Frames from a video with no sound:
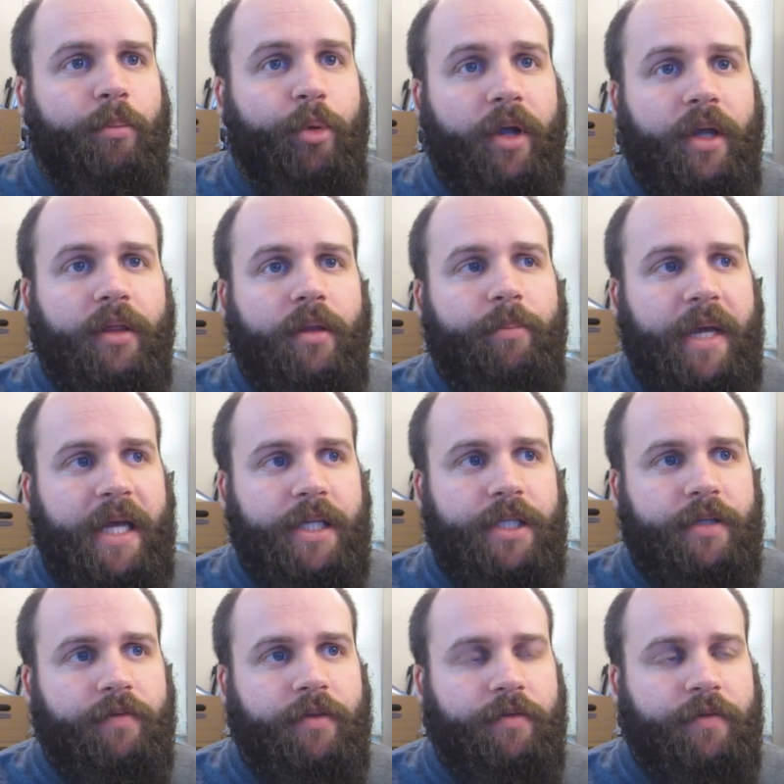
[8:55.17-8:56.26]
Bring the
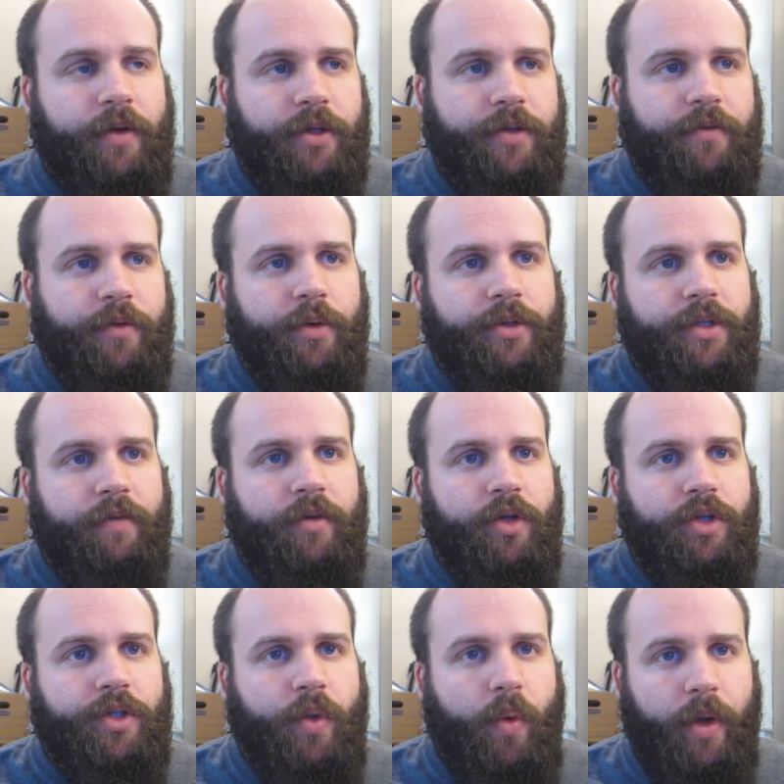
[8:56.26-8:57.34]
best of the firstfruits of
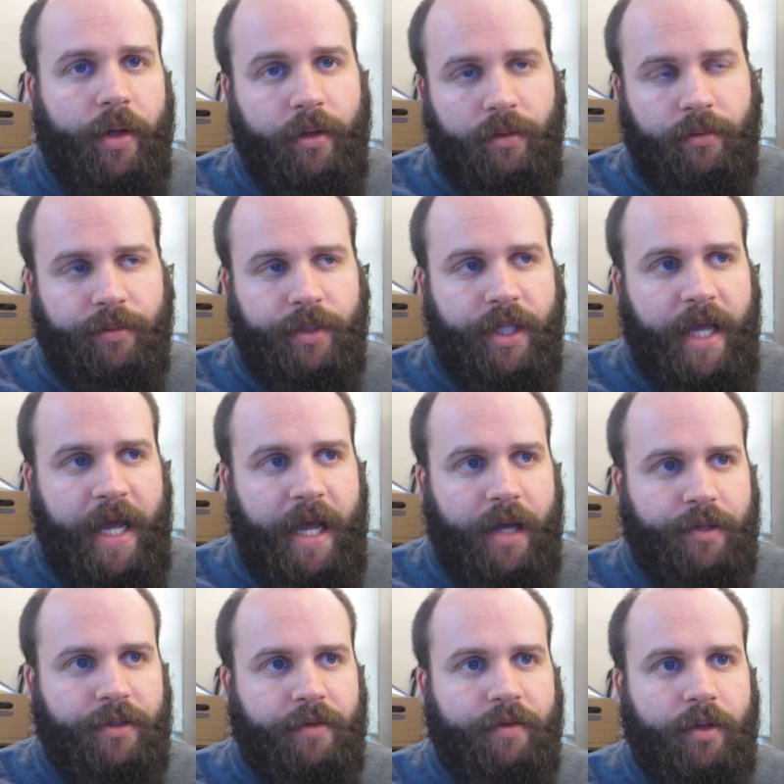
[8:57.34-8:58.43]
your soil to the
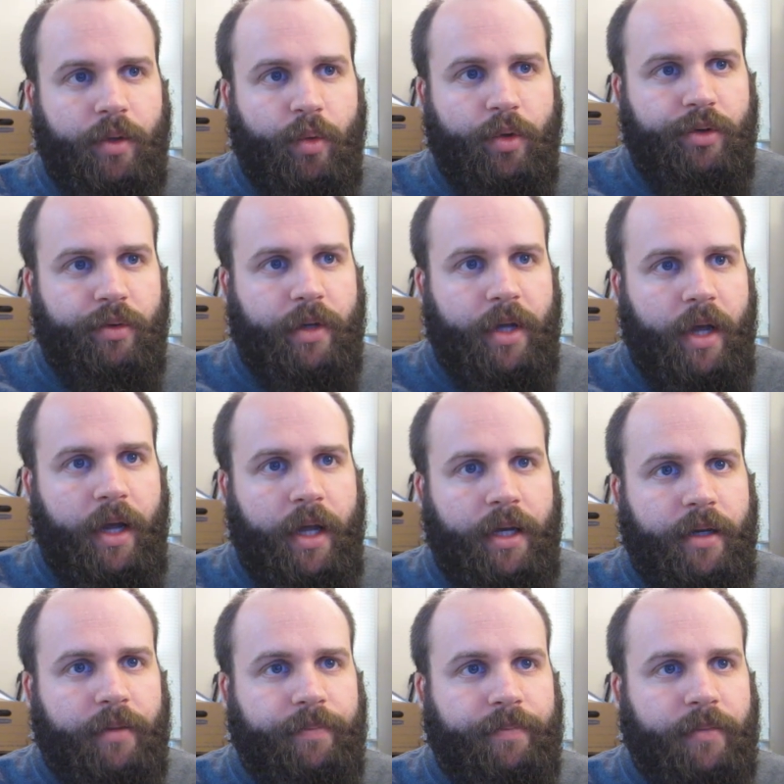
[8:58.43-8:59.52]
house of the Lord your
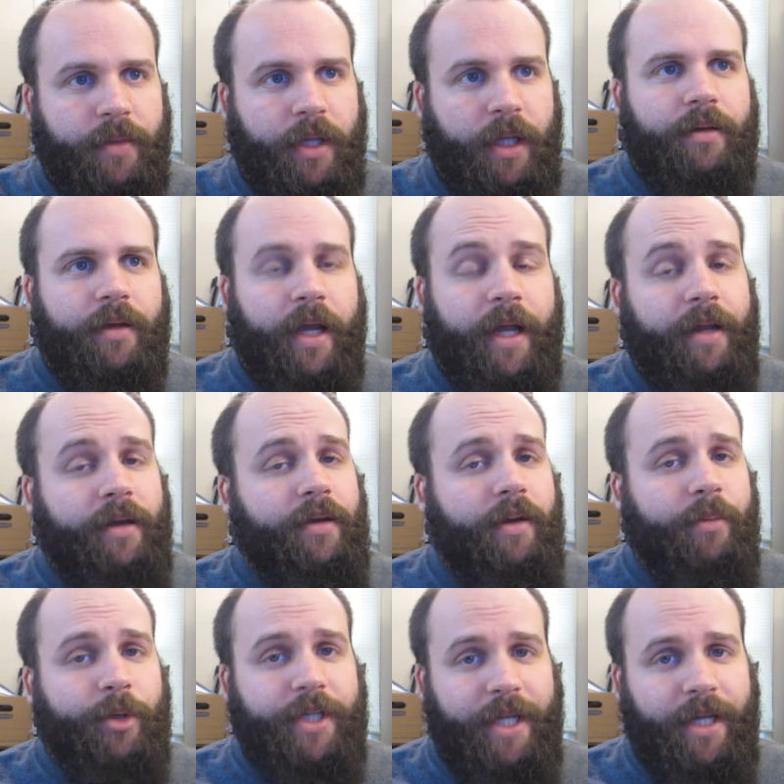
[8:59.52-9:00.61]
God. And
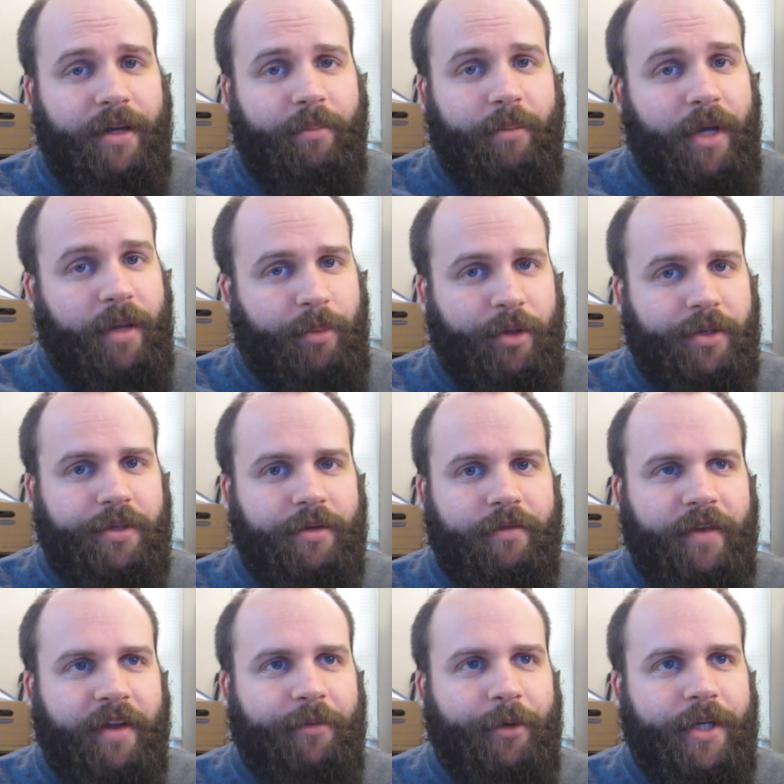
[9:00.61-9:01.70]
number 10, my
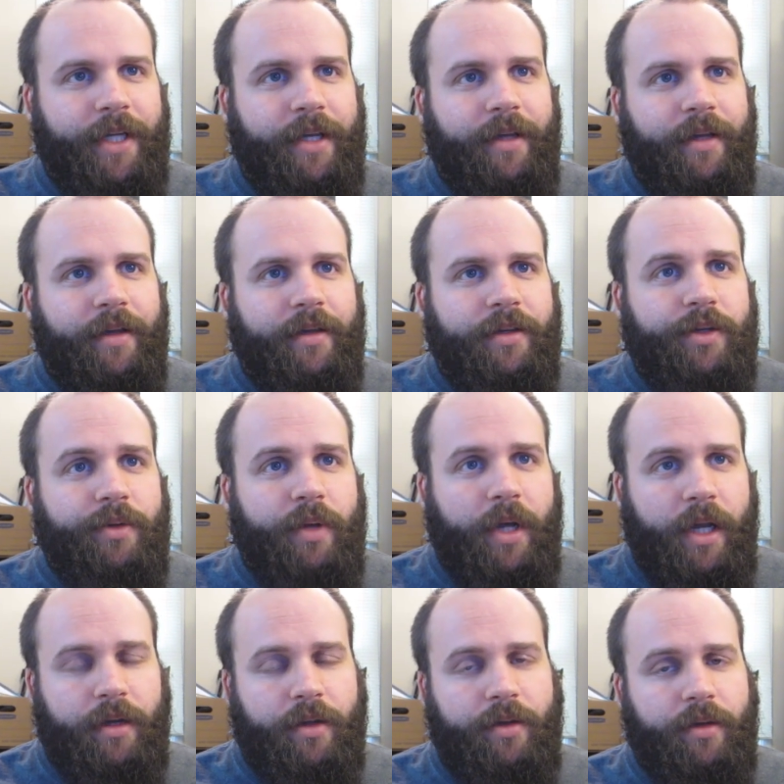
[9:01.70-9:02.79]
personal favorite, do
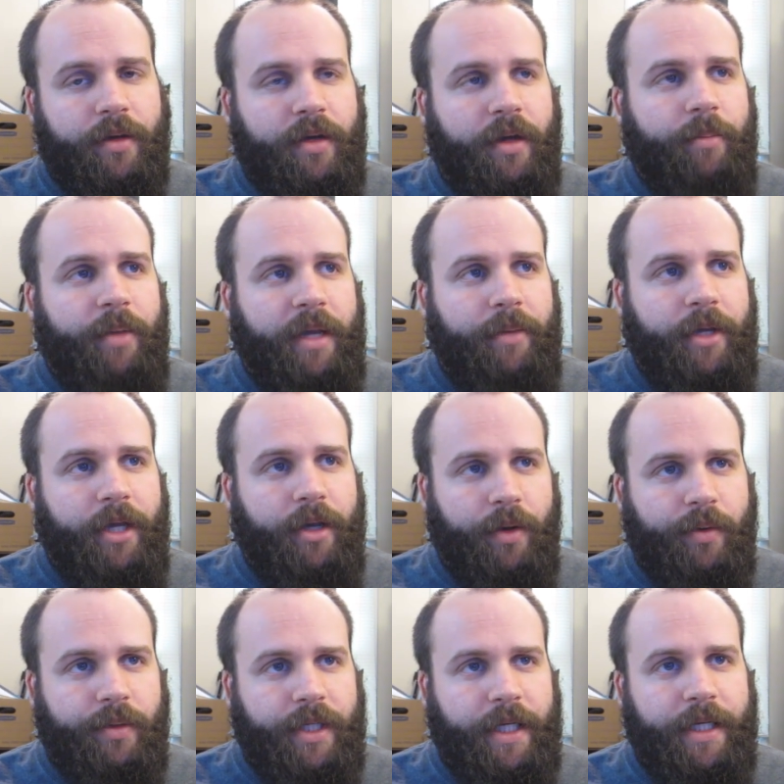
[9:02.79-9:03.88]
not cook a baby
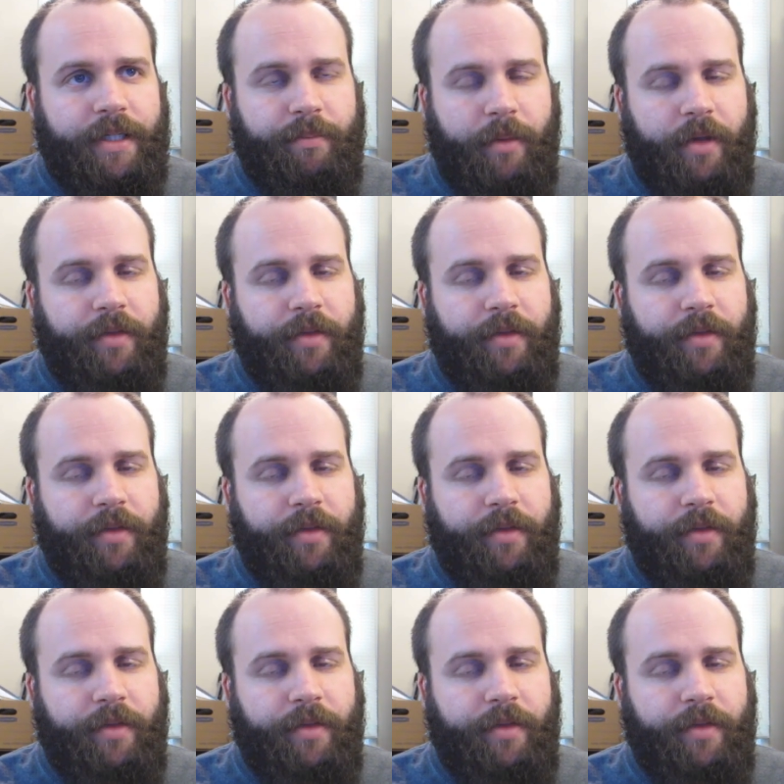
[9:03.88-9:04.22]
goat in its